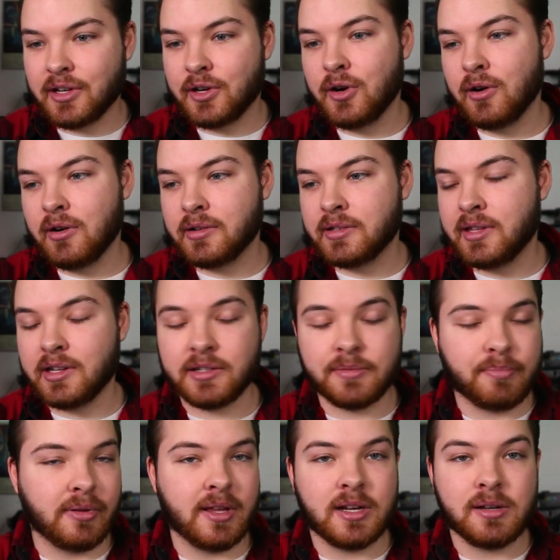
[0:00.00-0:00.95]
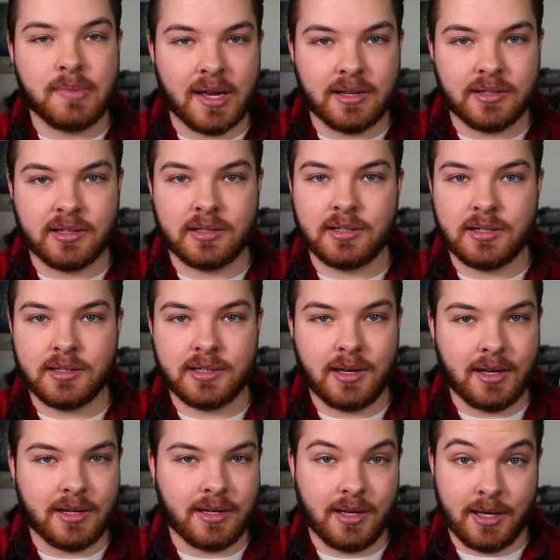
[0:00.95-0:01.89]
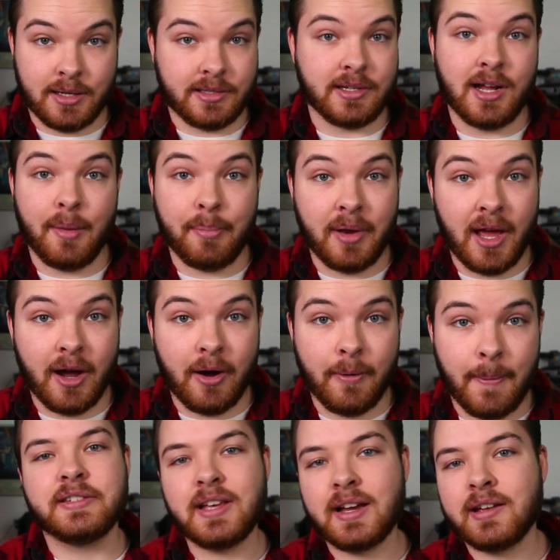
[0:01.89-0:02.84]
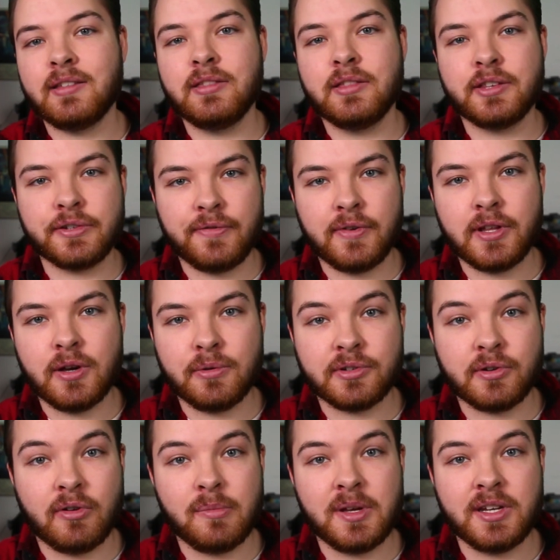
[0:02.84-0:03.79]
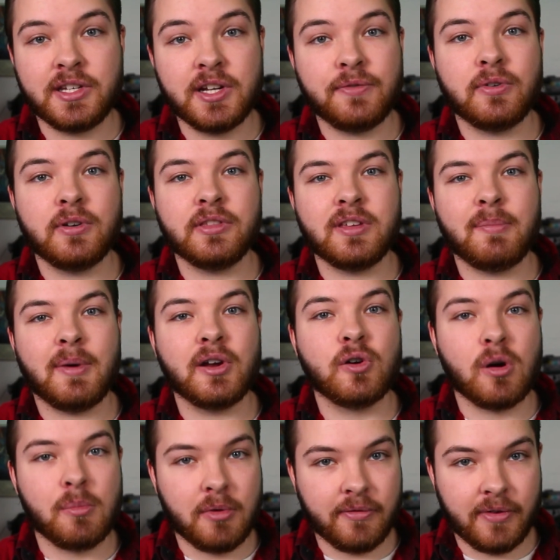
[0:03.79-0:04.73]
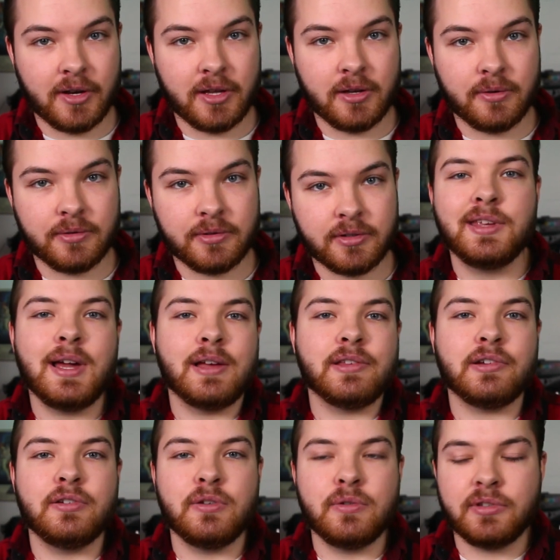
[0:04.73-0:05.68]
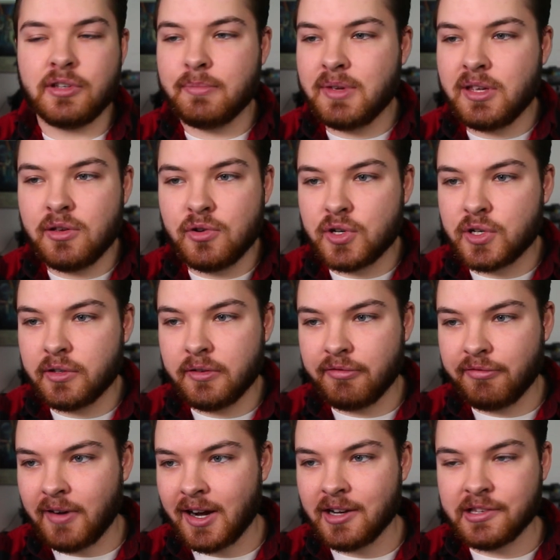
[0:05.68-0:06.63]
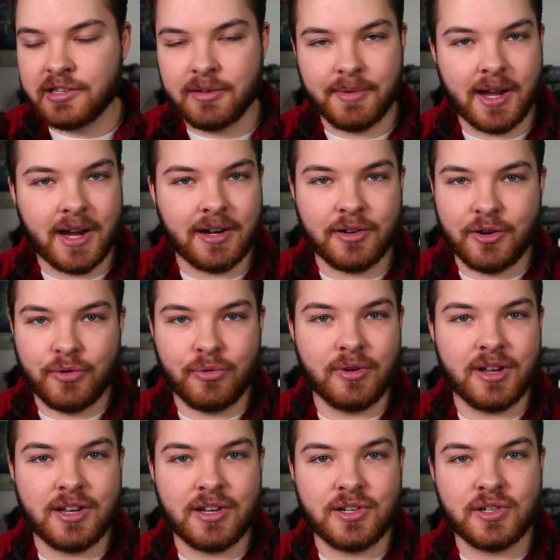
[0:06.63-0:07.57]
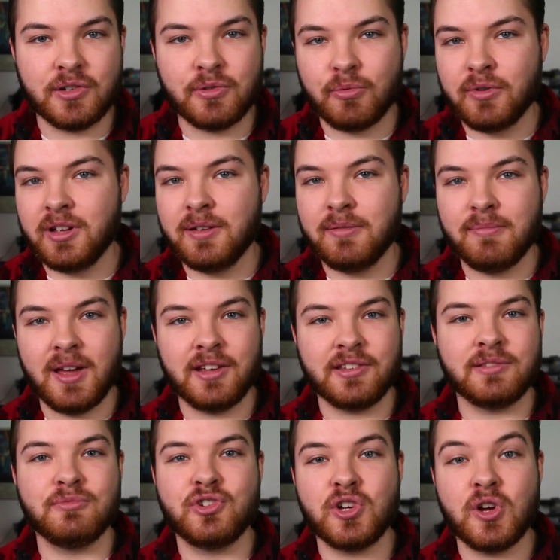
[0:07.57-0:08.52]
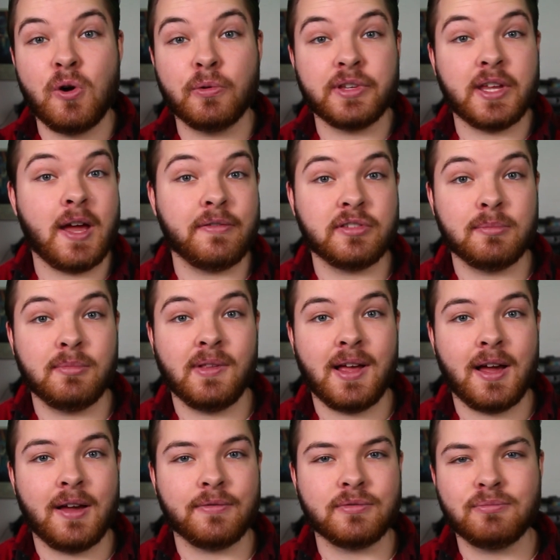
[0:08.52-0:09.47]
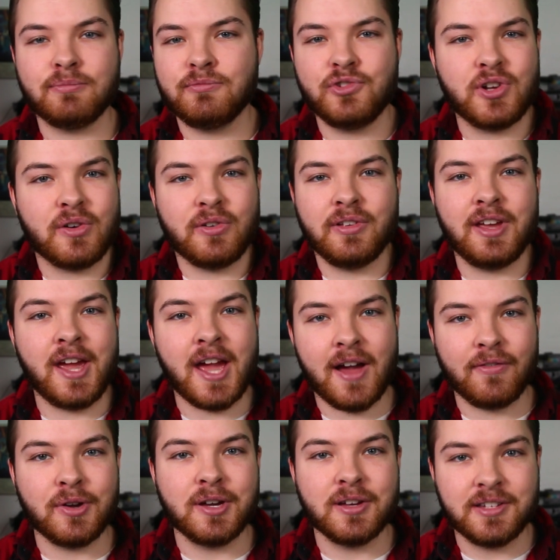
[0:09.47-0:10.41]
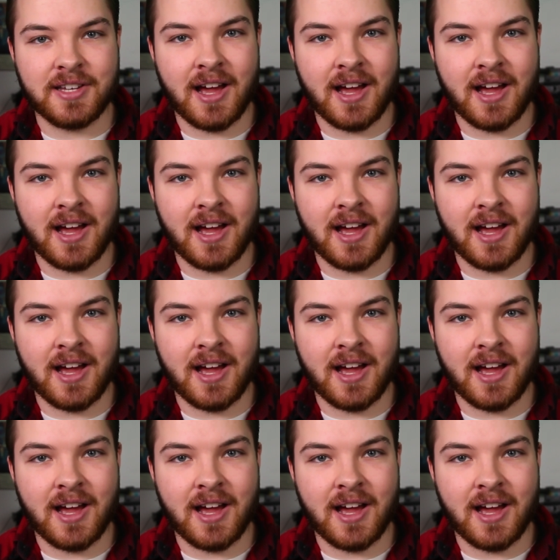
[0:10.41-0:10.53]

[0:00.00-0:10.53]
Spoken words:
a curse that has plagued my existence, and I cannot stop now. Second, this video is going to be different than my normal videos. You guys are used to me usually finding some kind of cringe, we make some jokes, have some laughs, generally have a good